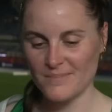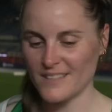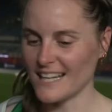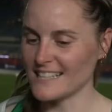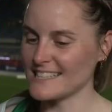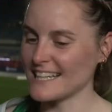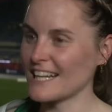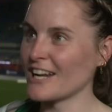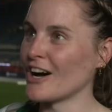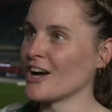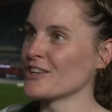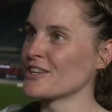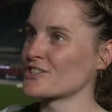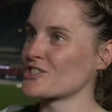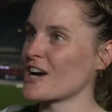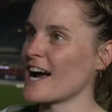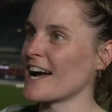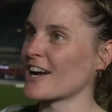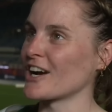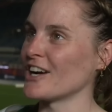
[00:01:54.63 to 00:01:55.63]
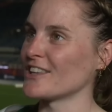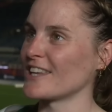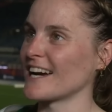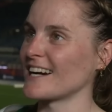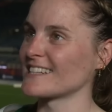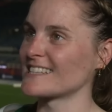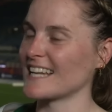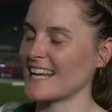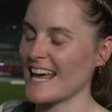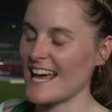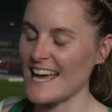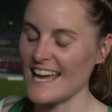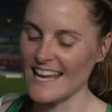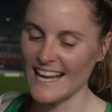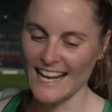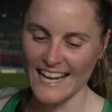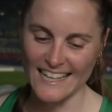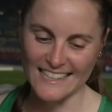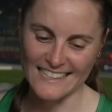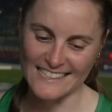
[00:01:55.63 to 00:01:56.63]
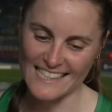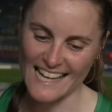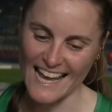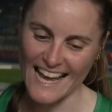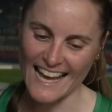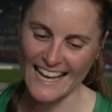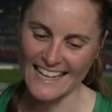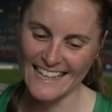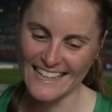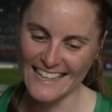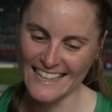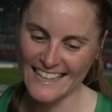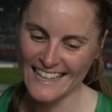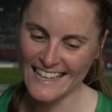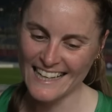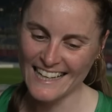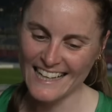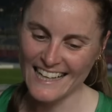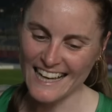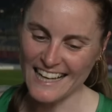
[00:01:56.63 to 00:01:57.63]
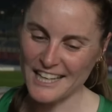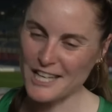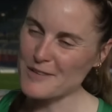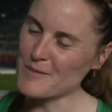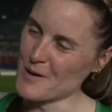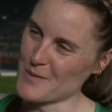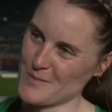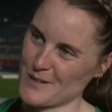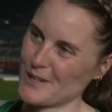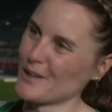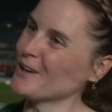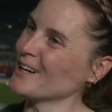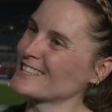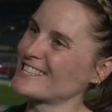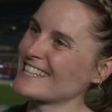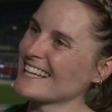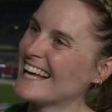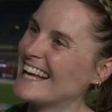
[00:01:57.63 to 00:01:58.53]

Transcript: I did it on the track out there today. And uh, I came home with gold.